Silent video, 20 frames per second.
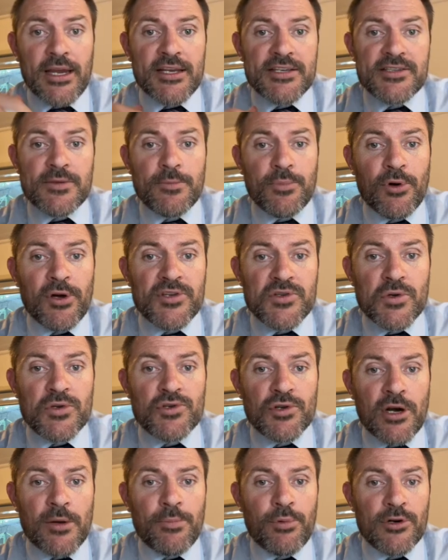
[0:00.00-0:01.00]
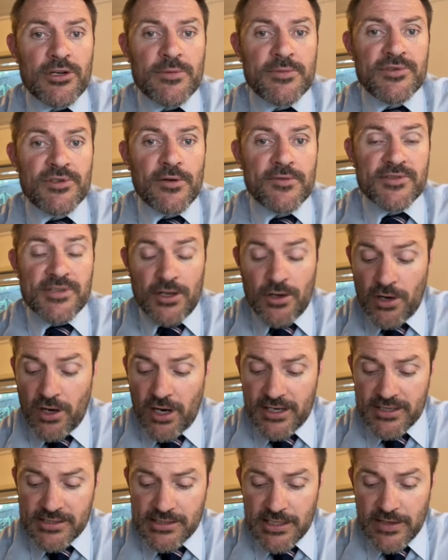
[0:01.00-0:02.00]
boys who are trying to push themselves to the
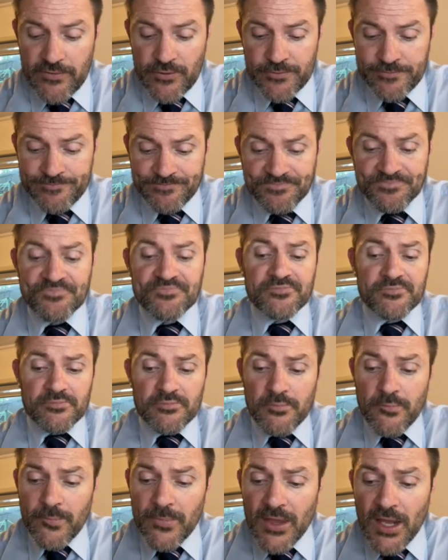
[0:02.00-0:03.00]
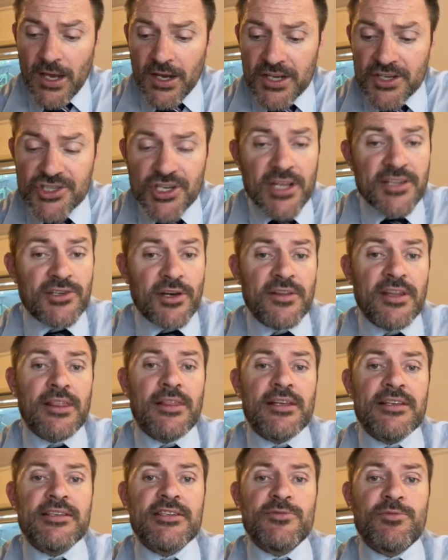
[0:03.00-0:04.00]
highest level. Gents, I think
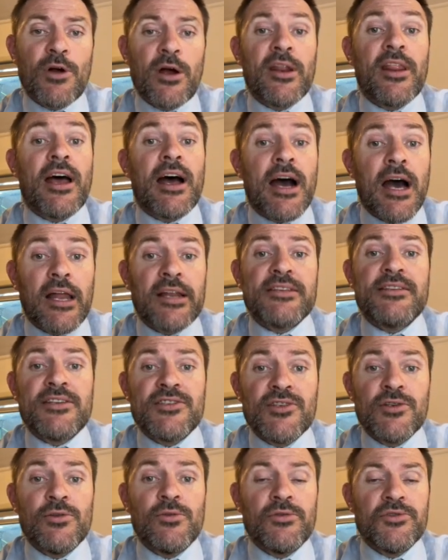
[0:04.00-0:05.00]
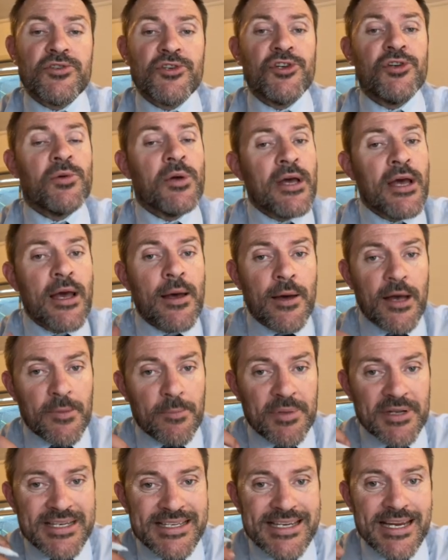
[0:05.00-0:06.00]
this is one of the hardest things you'll do,
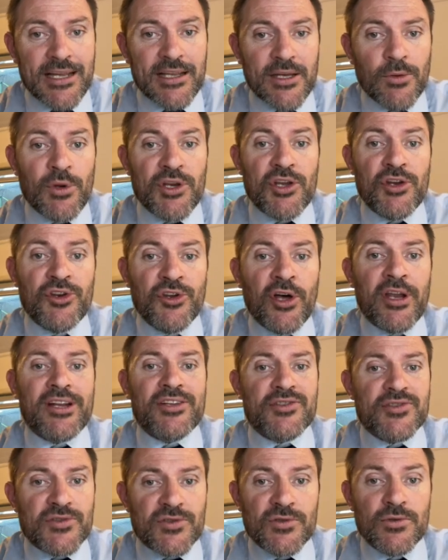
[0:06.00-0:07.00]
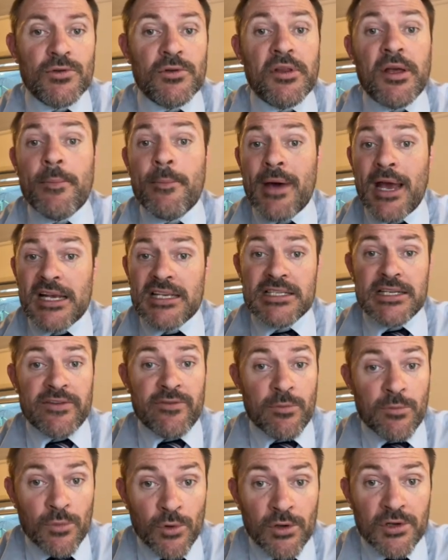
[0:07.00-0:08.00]
particularly when you're not at school. It makes it
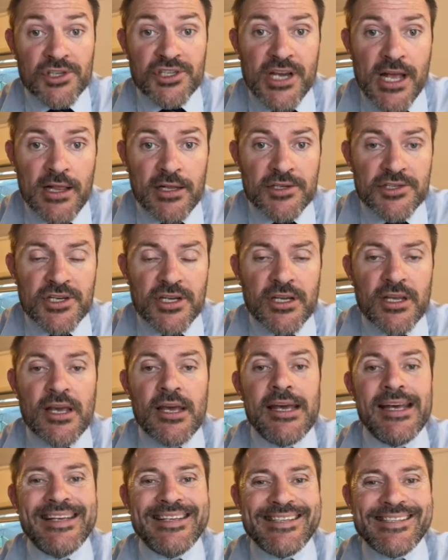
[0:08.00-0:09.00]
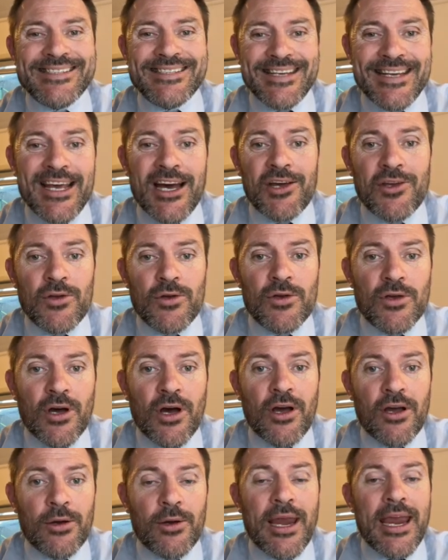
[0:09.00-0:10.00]
even more challenging. See how you
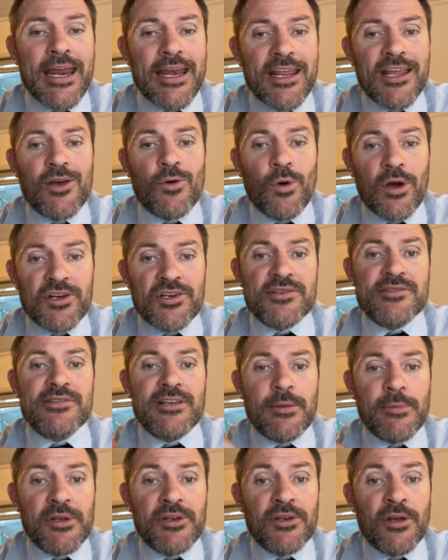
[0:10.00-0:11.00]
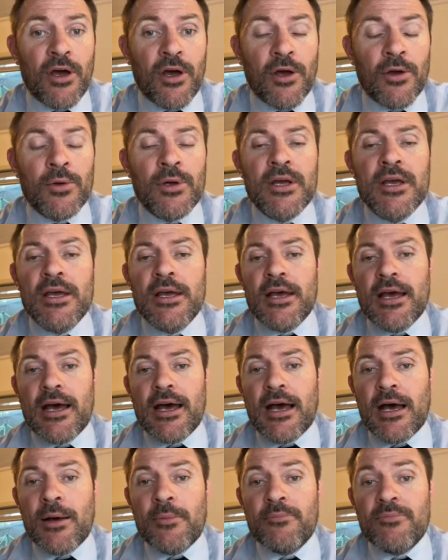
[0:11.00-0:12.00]
go. Any questions, let me know.
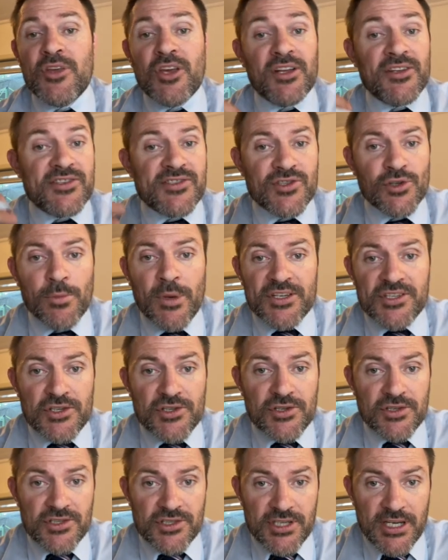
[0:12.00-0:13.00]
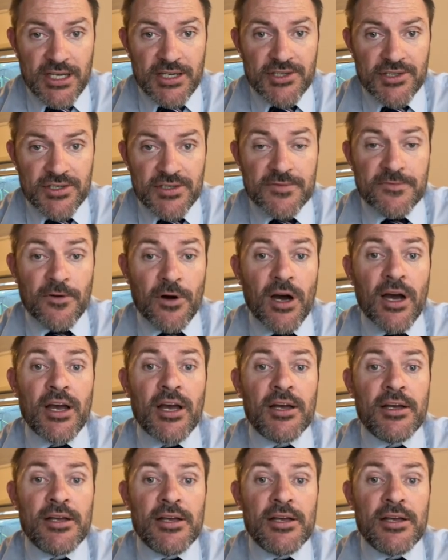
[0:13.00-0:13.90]
You can still message your teachers via